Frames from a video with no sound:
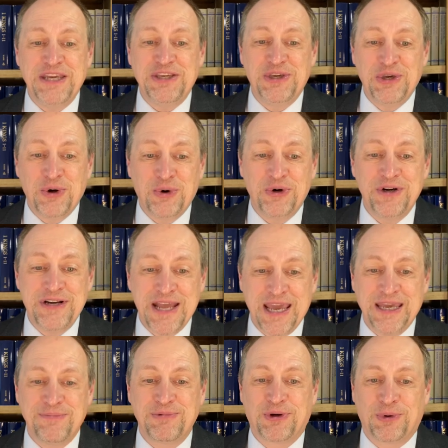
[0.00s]
your
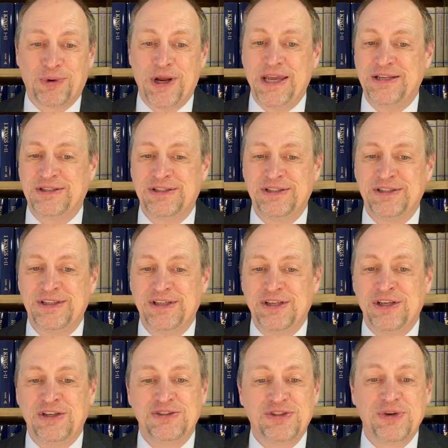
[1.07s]
name great,
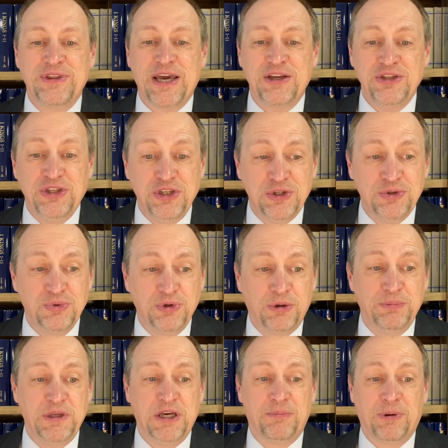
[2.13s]
so that you will
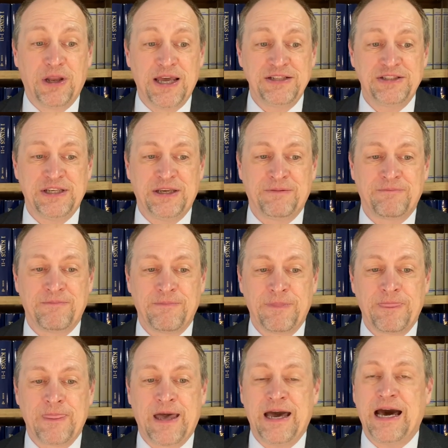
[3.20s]
be a blessing.
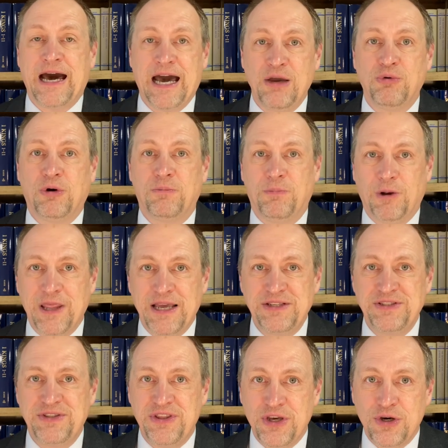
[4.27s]
I will bless
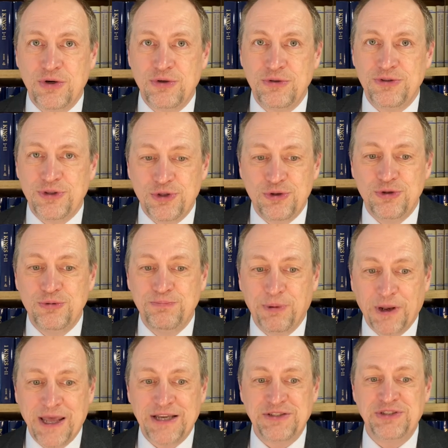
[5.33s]
those who
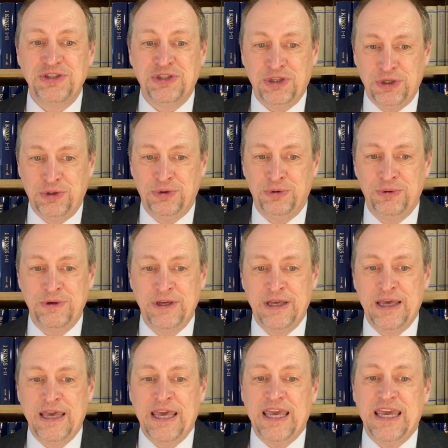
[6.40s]
bless you,
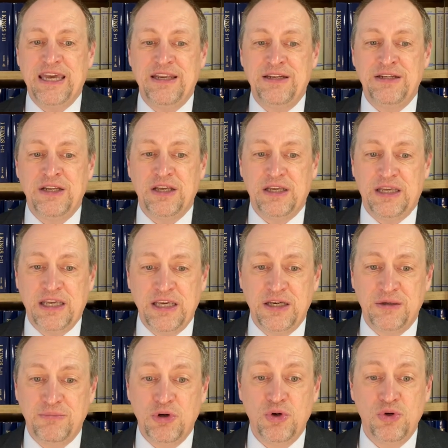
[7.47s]
and
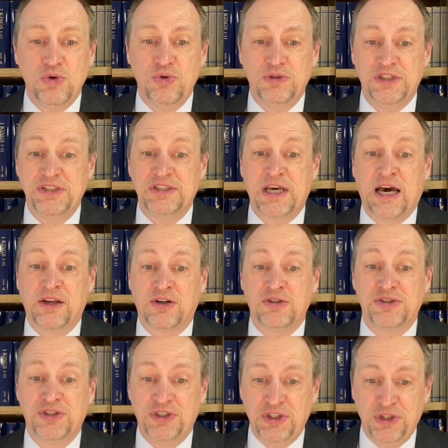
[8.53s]
him who
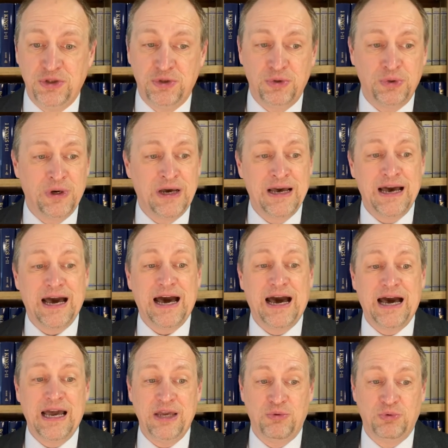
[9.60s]
dishonors you
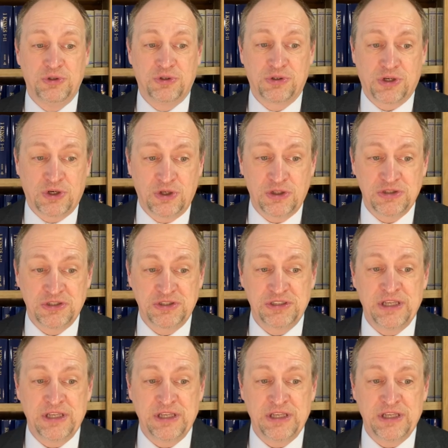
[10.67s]
I will curse.